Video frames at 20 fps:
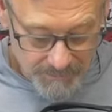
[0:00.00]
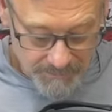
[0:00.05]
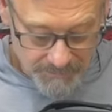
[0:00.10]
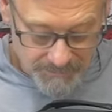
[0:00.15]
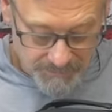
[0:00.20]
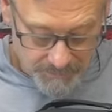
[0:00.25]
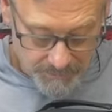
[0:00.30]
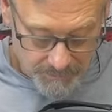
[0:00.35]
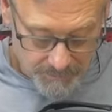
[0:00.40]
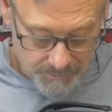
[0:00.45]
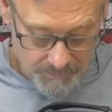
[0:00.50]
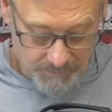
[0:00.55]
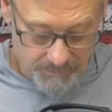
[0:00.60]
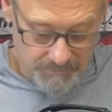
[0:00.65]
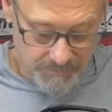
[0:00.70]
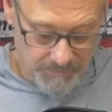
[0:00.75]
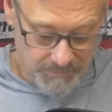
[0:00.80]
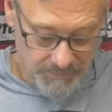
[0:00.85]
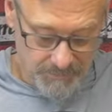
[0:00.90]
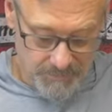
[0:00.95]
So,
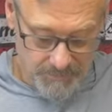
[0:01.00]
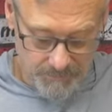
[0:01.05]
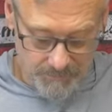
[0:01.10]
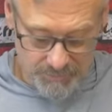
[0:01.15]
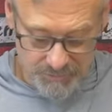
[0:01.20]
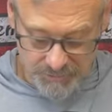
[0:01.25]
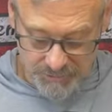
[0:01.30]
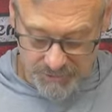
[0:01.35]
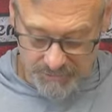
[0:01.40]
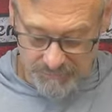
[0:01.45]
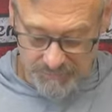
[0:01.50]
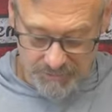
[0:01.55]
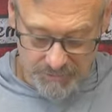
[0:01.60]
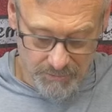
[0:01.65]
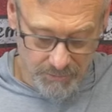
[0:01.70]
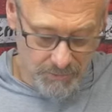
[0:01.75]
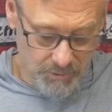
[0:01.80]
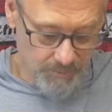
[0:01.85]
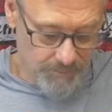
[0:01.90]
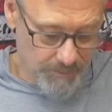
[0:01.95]
you know, which gives you a
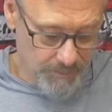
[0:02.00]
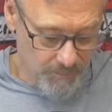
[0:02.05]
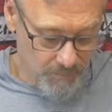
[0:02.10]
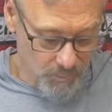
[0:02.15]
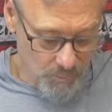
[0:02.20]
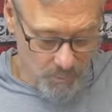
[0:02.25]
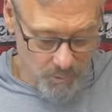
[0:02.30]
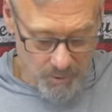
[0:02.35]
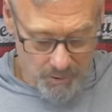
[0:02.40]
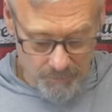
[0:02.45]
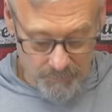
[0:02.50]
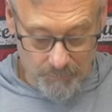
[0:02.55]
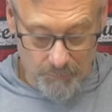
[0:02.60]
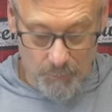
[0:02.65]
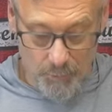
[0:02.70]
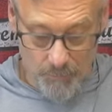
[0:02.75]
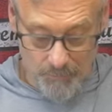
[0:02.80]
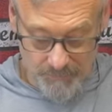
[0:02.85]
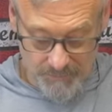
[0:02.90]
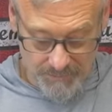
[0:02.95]
little bit more
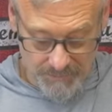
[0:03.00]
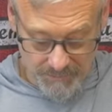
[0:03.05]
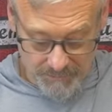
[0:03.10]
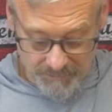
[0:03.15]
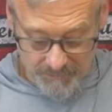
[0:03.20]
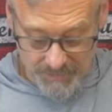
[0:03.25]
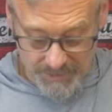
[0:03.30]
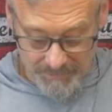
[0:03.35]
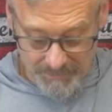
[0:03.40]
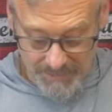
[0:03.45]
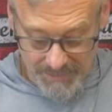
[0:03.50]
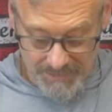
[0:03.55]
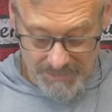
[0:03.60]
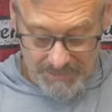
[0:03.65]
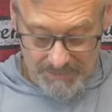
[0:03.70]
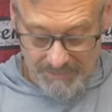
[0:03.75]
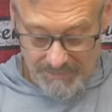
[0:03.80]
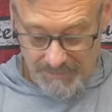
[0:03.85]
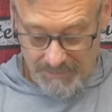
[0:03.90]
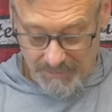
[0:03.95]
room than the gray man,
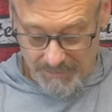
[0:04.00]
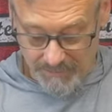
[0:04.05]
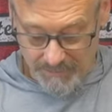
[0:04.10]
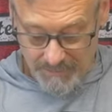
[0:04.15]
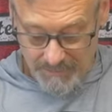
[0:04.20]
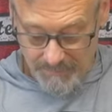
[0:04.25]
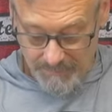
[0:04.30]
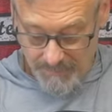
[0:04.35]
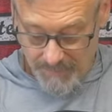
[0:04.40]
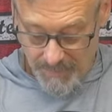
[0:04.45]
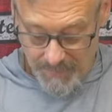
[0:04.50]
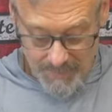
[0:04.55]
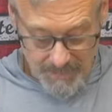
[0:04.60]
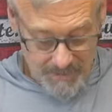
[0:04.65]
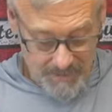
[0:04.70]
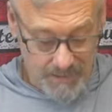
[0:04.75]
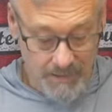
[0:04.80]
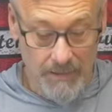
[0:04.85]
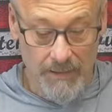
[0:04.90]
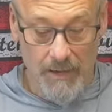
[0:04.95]
I think.
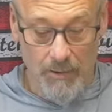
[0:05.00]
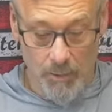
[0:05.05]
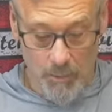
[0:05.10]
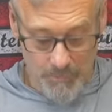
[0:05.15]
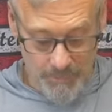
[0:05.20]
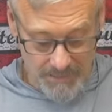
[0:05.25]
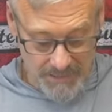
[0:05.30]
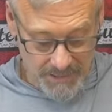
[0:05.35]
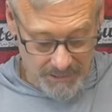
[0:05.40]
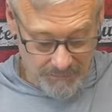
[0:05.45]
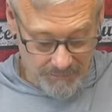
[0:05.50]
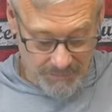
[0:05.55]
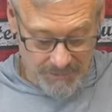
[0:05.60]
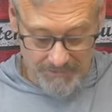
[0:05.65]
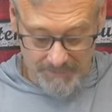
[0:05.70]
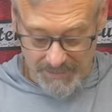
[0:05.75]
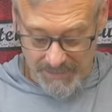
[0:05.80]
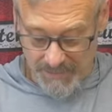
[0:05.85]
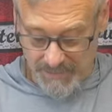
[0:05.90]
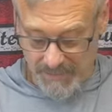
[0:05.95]
And I'll open that gray
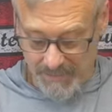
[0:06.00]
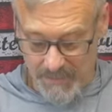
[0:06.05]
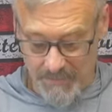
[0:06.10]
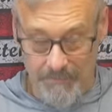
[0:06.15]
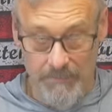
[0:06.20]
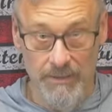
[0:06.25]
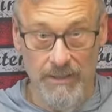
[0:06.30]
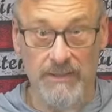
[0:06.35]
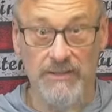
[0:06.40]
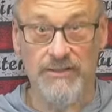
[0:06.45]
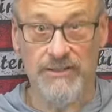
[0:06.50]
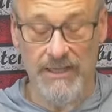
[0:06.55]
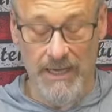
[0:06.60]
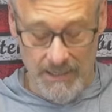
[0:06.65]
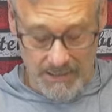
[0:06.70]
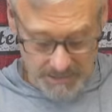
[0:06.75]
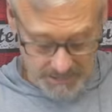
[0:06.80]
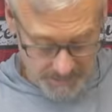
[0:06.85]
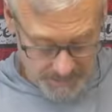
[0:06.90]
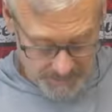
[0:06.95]
man up in a
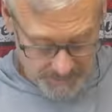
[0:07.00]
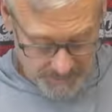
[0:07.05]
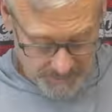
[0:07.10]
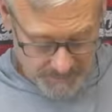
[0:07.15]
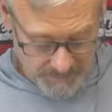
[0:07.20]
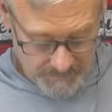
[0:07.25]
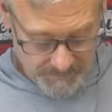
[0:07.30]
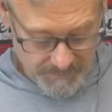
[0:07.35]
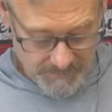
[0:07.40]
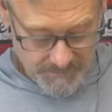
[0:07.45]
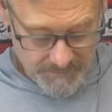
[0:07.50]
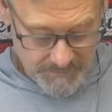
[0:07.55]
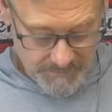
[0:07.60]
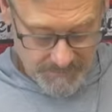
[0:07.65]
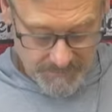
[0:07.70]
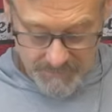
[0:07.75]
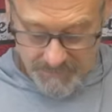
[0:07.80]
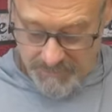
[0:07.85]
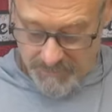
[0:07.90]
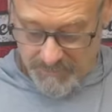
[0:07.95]
second here.
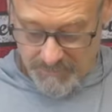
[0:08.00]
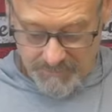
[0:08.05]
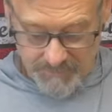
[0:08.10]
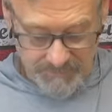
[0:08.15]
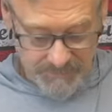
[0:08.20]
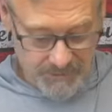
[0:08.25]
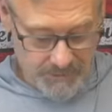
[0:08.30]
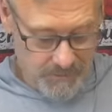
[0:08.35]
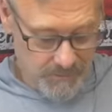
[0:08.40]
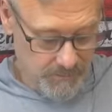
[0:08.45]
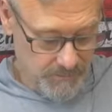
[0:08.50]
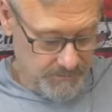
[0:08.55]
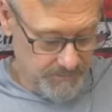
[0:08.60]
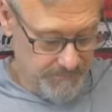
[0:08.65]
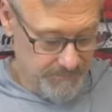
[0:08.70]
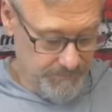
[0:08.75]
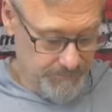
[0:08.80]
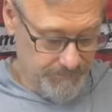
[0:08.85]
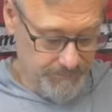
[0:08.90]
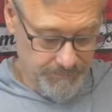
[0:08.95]
So
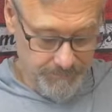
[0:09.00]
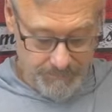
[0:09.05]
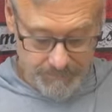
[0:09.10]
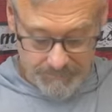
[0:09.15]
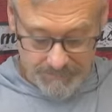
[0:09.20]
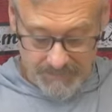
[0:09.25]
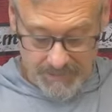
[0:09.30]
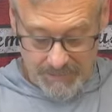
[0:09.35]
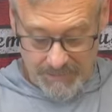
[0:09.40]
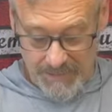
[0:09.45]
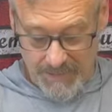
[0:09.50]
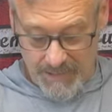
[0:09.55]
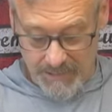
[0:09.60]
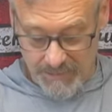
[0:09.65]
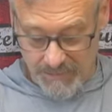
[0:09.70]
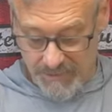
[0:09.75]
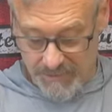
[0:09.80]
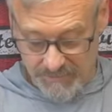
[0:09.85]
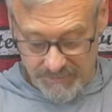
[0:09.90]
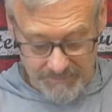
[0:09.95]
Again,
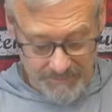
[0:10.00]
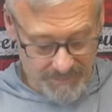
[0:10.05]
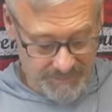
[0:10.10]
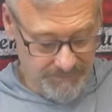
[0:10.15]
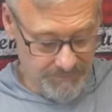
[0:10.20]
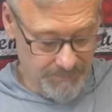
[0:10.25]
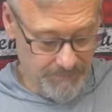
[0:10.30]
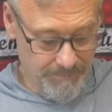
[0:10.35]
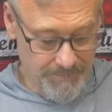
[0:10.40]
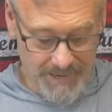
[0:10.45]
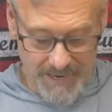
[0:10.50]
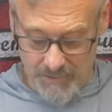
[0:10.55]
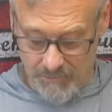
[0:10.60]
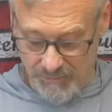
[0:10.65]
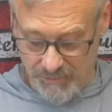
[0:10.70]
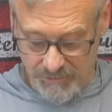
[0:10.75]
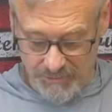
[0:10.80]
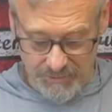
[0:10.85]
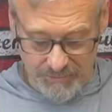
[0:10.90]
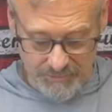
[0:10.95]
you get some extra
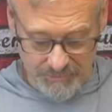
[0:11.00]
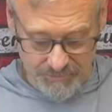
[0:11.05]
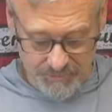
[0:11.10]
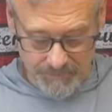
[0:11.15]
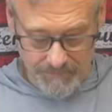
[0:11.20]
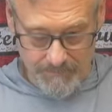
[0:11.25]
pouches.